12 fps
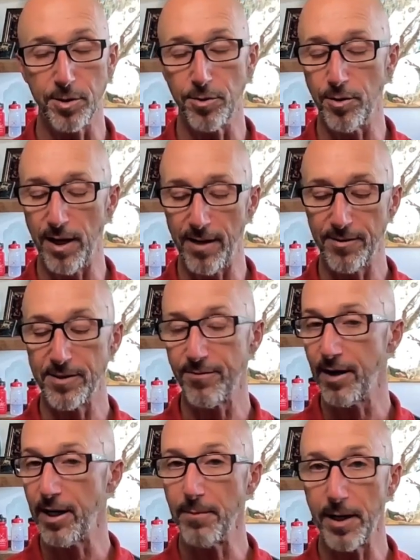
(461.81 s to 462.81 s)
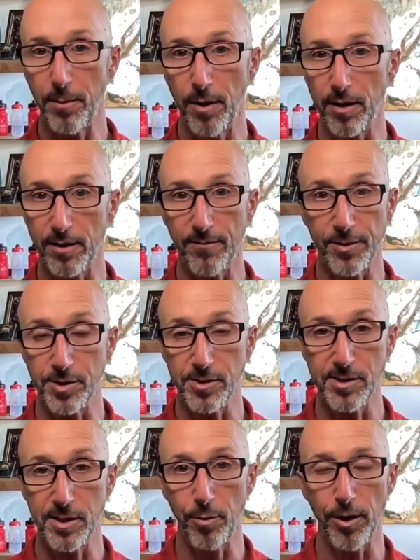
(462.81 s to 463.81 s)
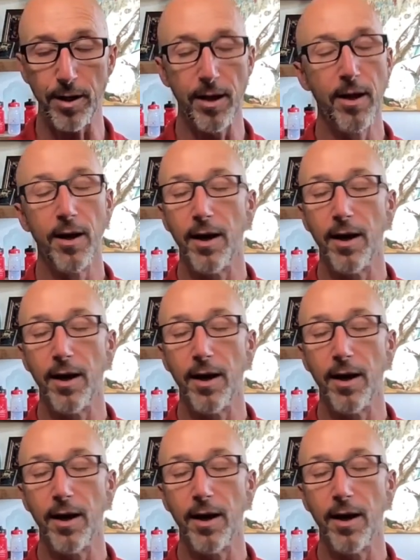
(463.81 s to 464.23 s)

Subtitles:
you have a defined metabolic efficiency point,